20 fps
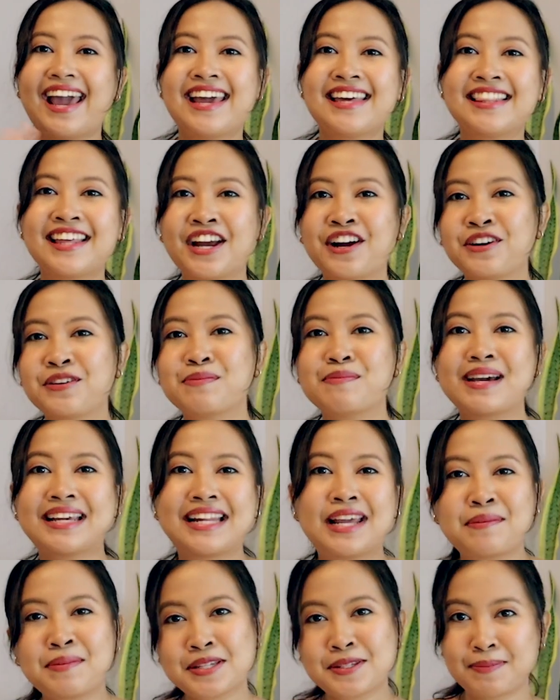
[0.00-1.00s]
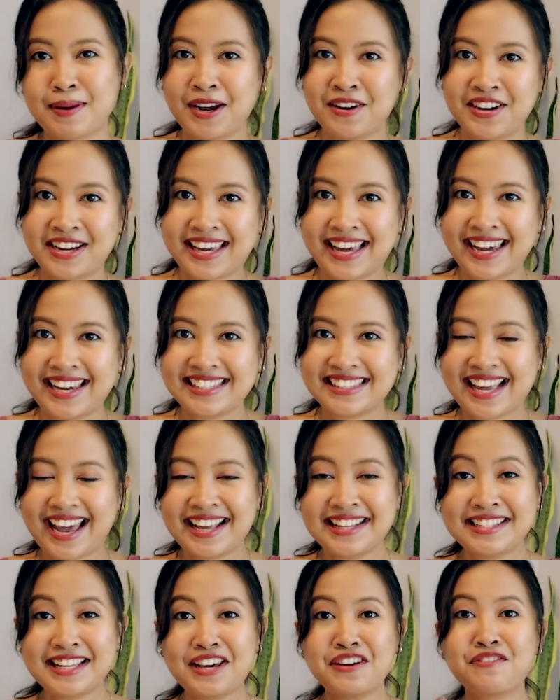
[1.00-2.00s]
Hey there, my name is Myrra Kate,
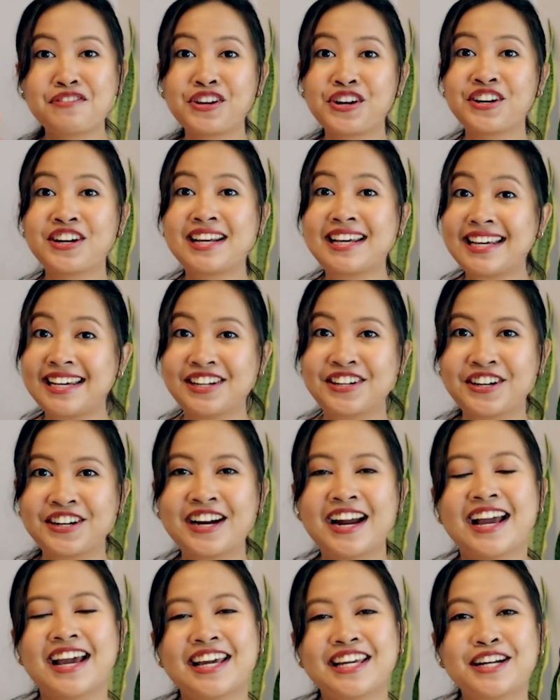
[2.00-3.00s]
and if you're here,